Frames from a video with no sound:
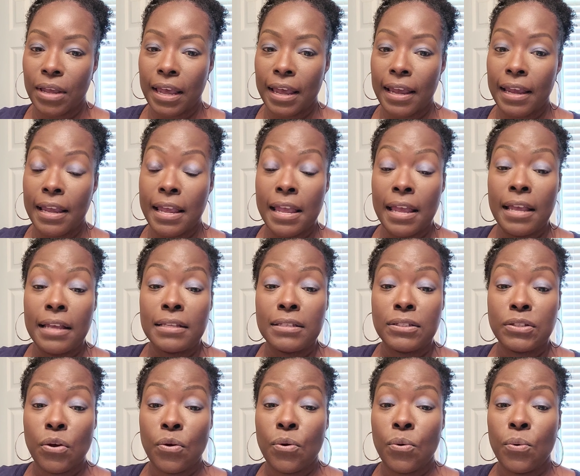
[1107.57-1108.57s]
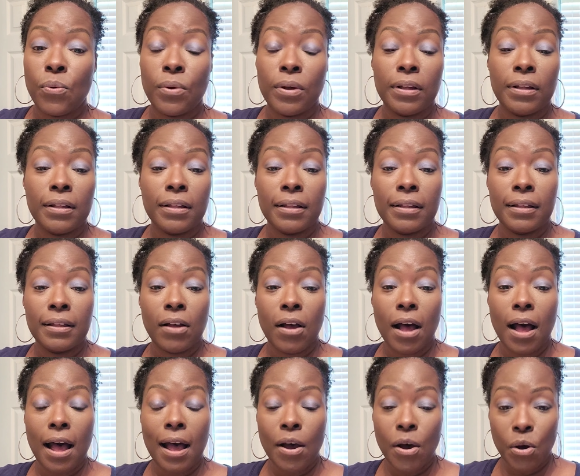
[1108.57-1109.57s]
Okay, so
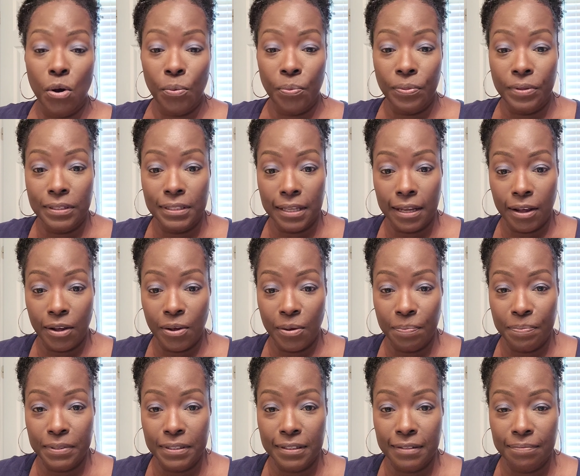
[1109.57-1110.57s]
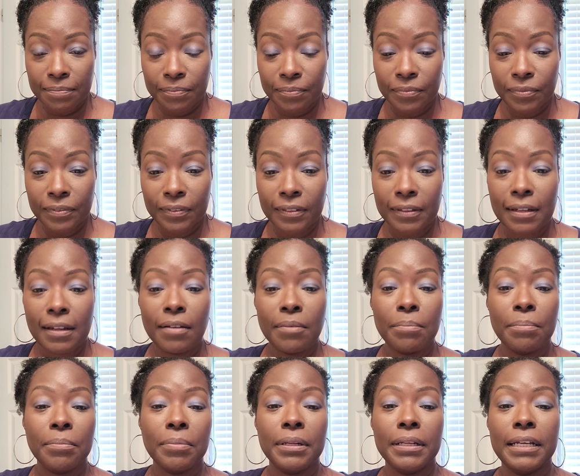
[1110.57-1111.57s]
I hope this helps.
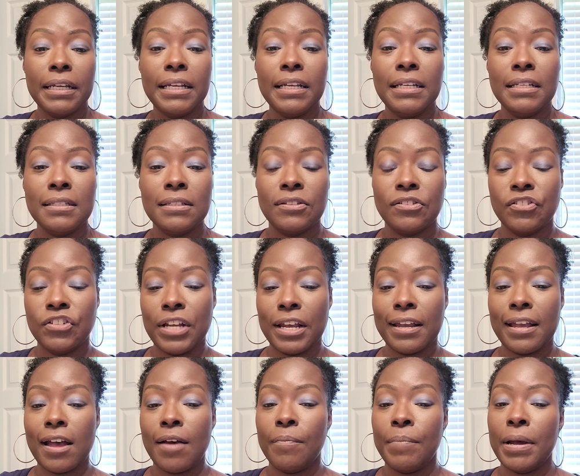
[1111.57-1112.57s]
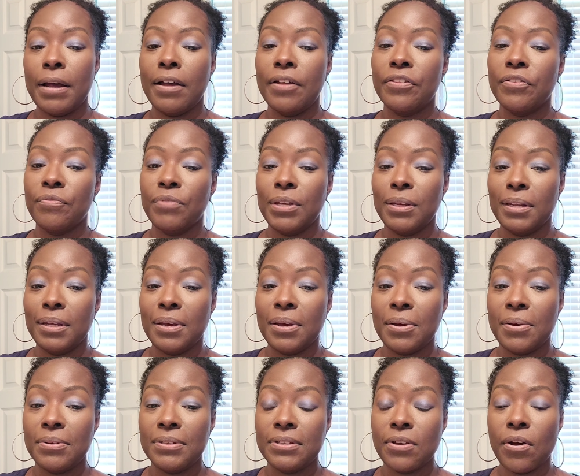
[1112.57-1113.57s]
Please check out my other
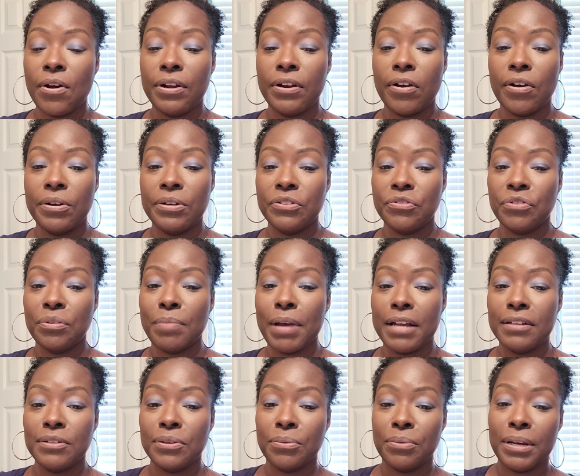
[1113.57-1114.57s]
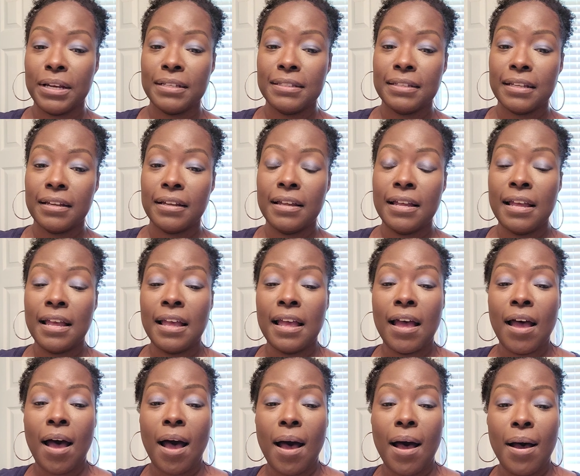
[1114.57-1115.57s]
videos on Artistry by Teresa.
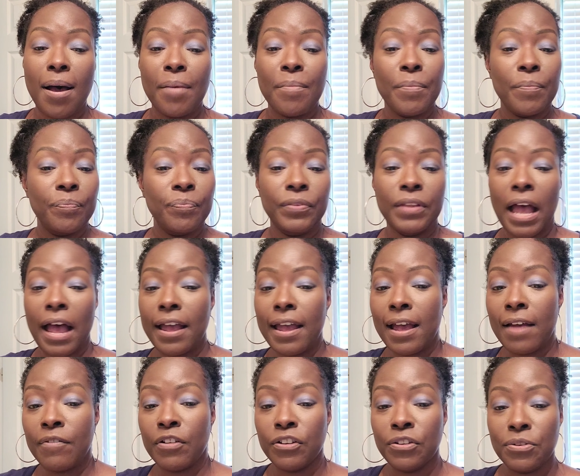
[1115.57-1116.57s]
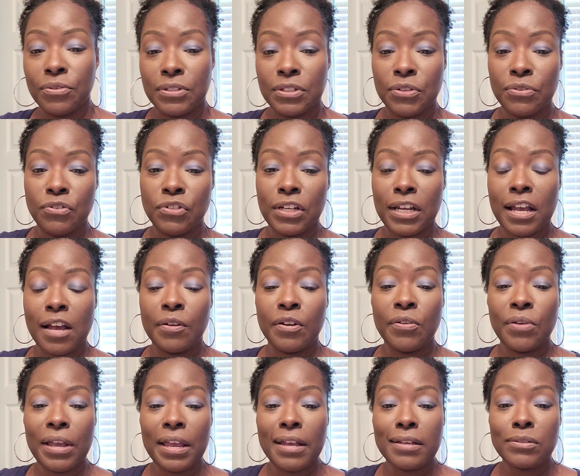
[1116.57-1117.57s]
I have a YouTube
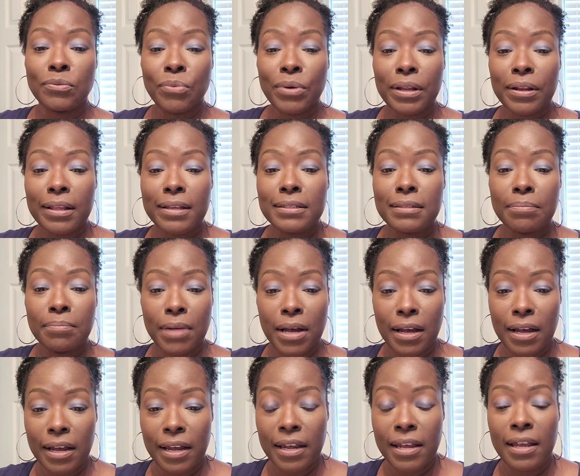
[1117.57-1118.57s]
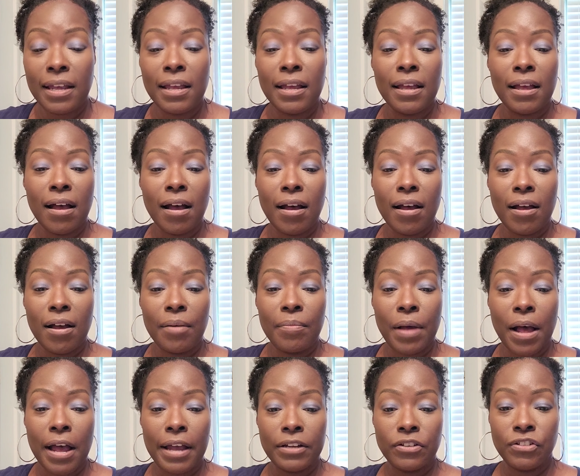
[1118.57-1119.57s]
channel as well as my
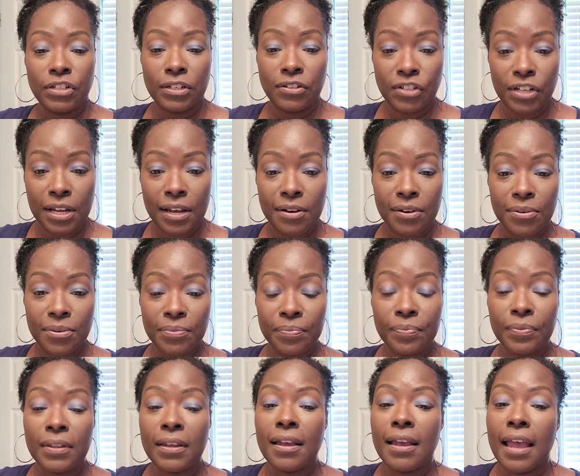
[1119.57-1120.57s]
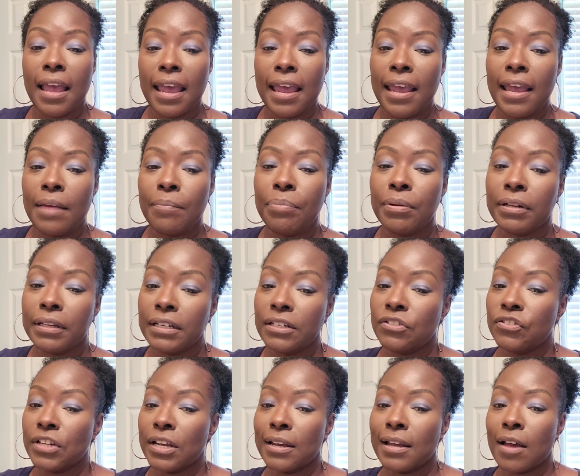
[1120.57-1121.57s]
IG channel, and
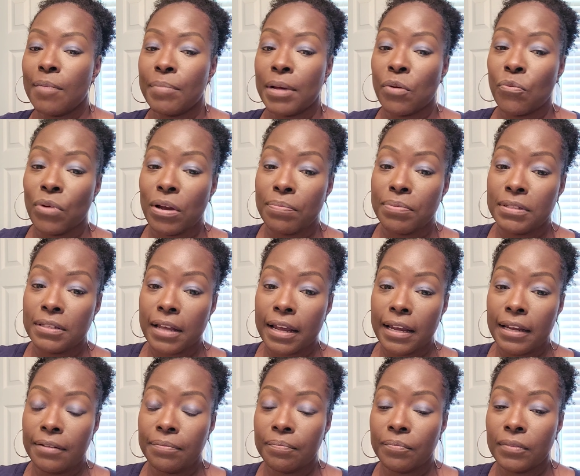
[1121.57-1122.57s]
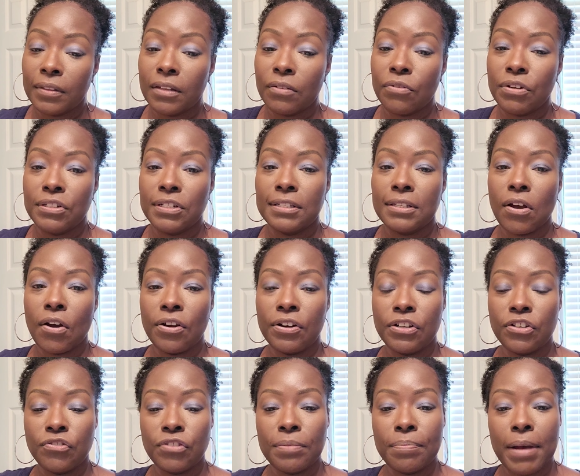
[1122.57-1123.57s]
please check out my website, which is
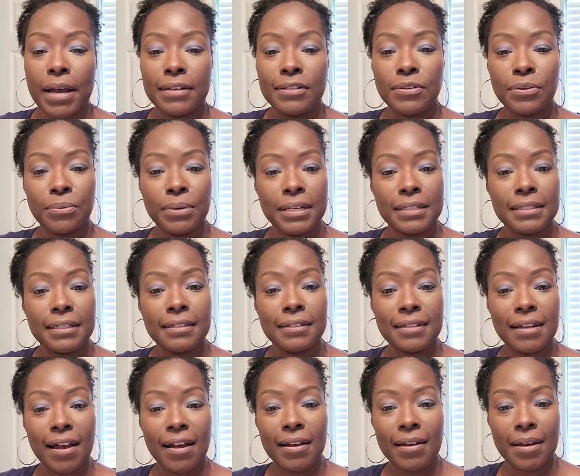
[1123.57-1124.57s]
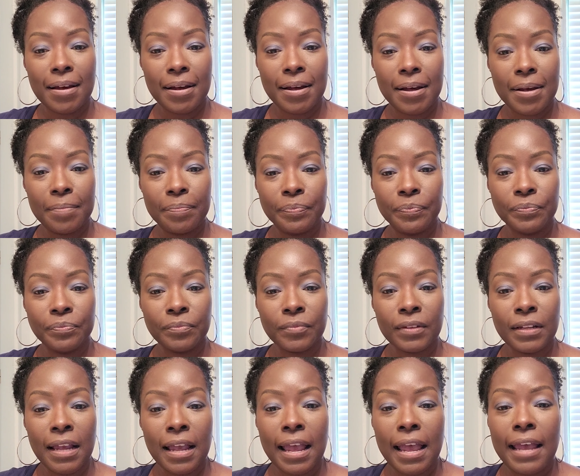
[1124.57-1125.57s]
artistrybyteresa.com.
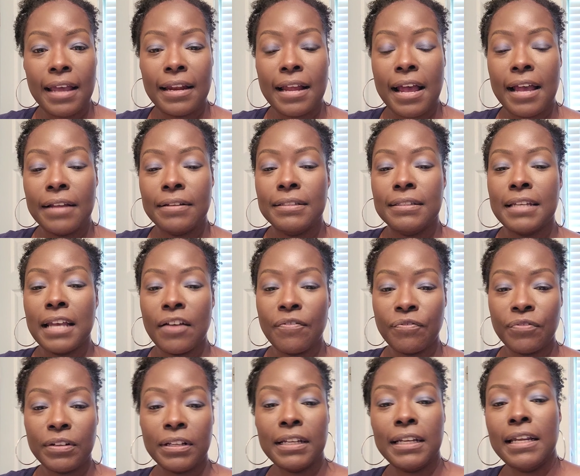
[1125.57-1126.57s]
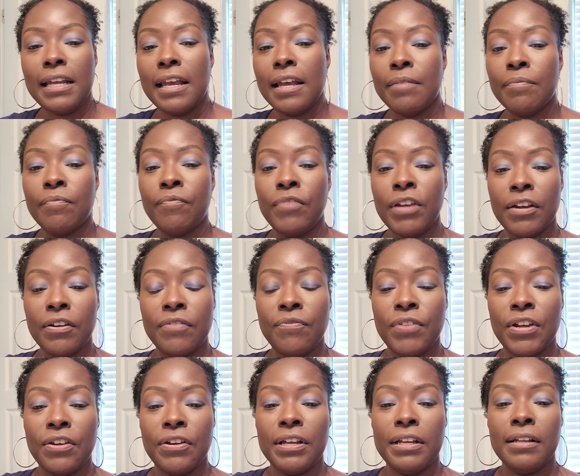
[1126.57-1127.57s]
And I definitely am
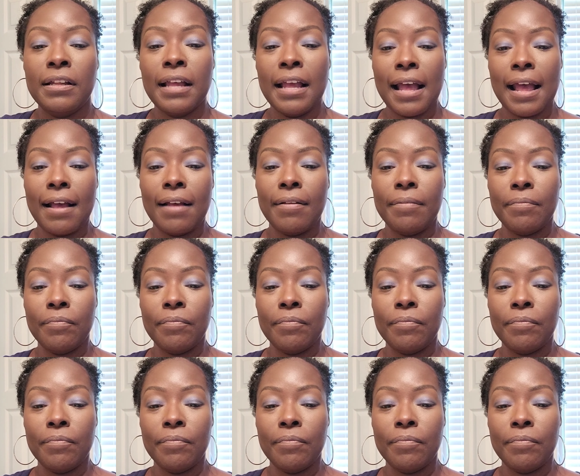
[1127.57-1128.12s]
very, very